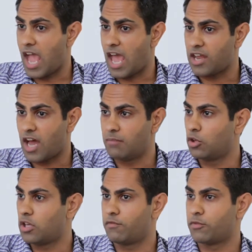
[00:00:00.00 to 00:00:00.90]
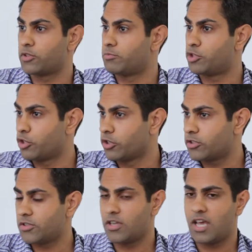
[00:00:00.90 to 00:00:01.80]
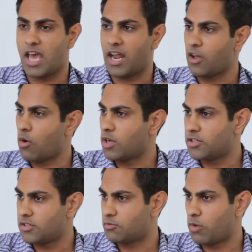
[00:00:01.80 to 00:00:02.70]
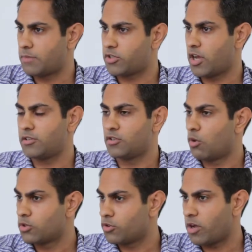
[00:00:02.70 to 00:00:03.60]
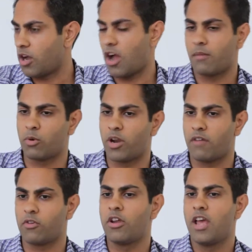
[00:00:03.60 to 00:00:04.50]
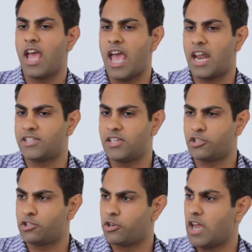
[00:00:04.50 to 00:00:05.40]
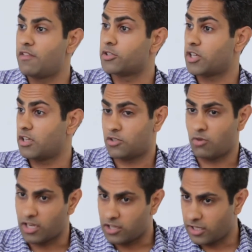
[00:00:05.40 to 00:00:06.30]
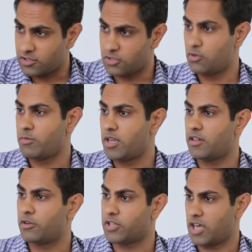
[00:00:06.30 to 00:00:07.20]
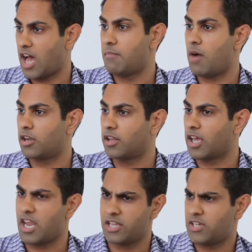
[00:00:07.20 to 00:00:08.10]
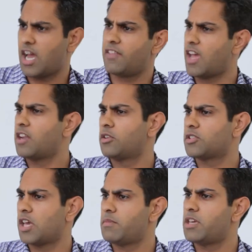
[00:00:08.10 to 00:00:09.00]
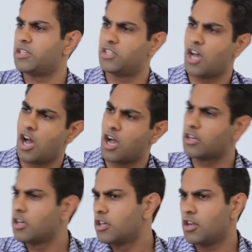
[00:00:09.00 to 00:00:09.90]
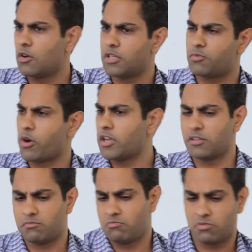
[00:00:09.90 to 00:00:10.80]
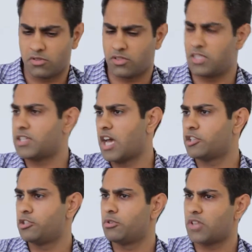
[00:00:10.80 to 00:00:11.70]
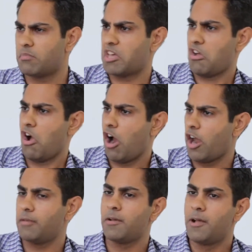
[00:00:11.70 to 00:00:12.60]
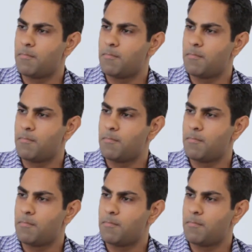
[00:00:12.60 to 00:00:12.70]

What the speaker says: and I'm looking for some shirts, and I go onto this website, Nordstrom.com or whatever, and I see the shirt, and so I click to zoom in, and there's a guy modeling it, and it's a guy that kind of looks like me. He's young, you know, he's wearing these kind of shoes. I'm like, all right.